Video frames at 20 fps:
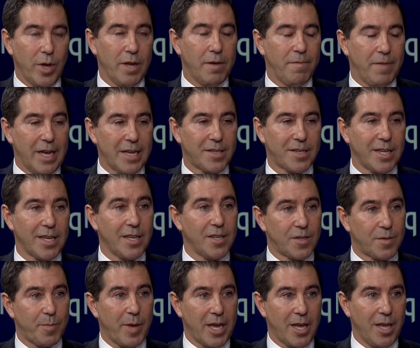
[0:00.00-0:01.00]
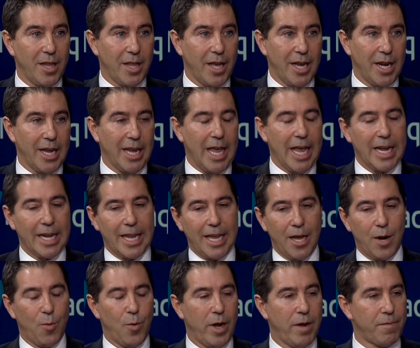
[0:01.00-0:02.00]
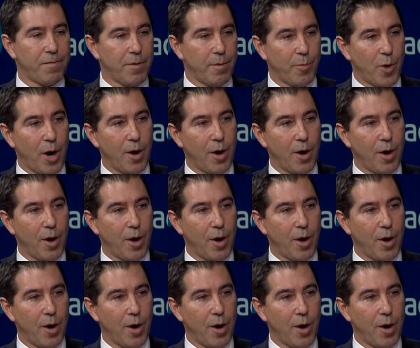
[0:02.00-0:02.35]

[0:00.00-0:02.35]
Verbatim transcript: investing and speculating and get away from